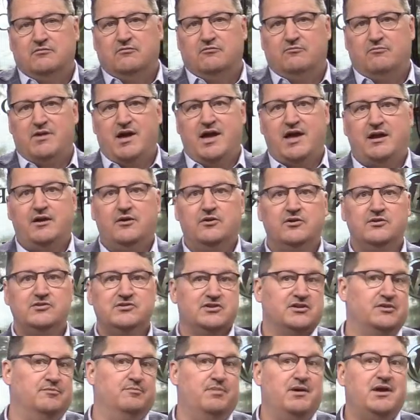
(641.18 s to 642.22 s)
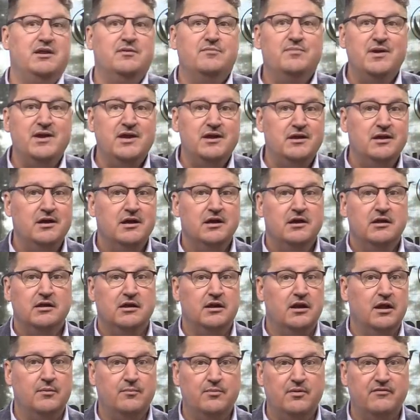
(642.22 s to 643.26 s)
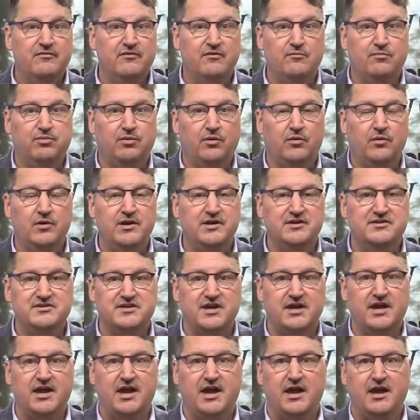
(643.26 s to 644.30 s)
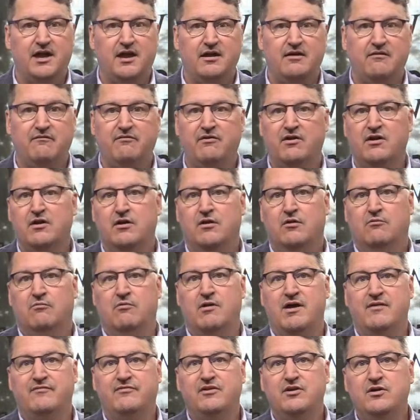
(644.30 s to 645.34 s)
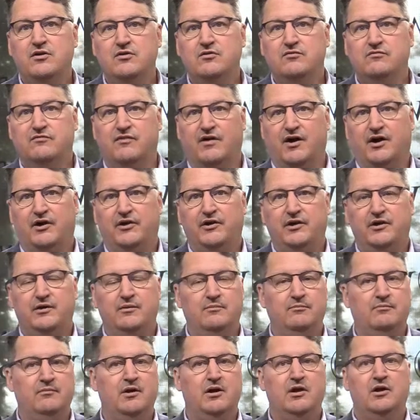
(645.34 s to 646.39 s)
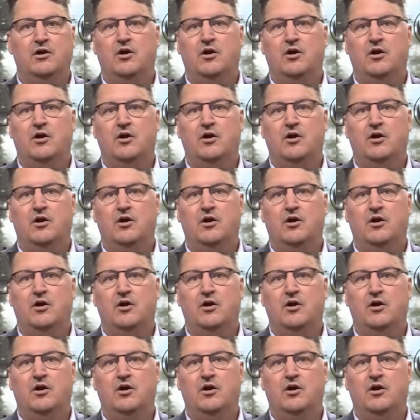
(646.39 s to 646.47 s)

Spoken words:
matters, and B2B, number of employees they have, revenue, volume,